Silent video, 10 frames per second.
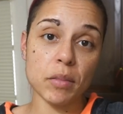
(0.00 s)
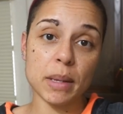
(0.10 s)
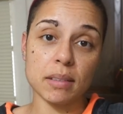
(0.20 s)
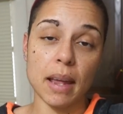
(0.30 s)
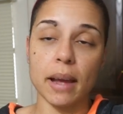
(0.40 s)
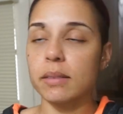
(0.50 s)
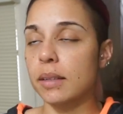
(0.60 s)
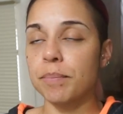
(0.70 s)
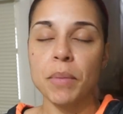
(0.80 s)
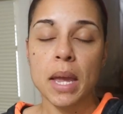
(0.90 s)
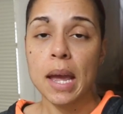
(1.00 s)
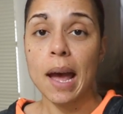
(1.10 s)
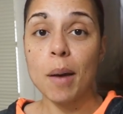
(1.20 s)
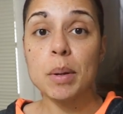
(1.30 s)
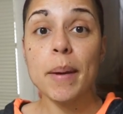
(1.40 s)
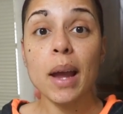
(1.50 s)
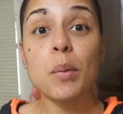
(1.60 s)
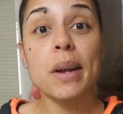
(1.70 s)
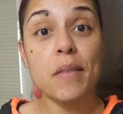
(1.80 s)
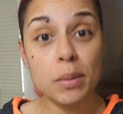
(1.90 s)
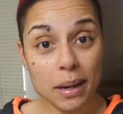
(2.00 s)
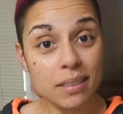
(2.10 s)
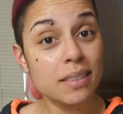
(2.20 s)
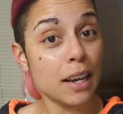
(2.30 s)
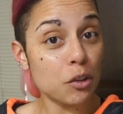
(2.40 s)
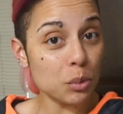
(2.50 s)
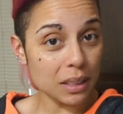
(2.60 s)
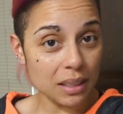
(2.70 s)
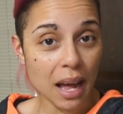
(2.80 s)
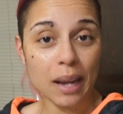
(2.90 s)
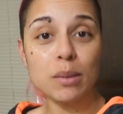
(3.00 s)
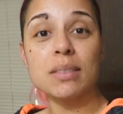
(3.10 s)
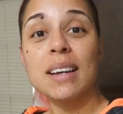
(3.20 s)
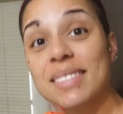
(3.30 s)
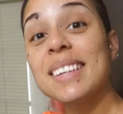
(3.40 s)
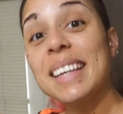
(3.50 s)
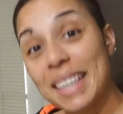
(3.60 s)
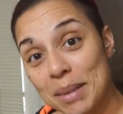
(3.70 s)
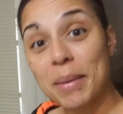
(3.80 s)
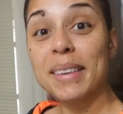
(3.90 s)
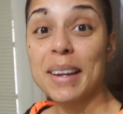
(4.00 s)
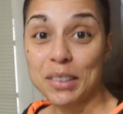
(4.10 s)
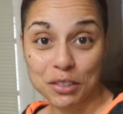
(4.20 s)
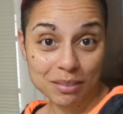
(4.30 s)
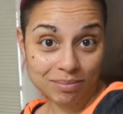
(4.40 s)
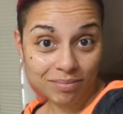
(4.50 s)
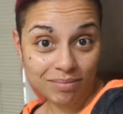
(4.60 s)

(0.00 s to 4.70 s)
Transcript: having my snacks, and I'll be back whenever my schedule allows to eat my lunch.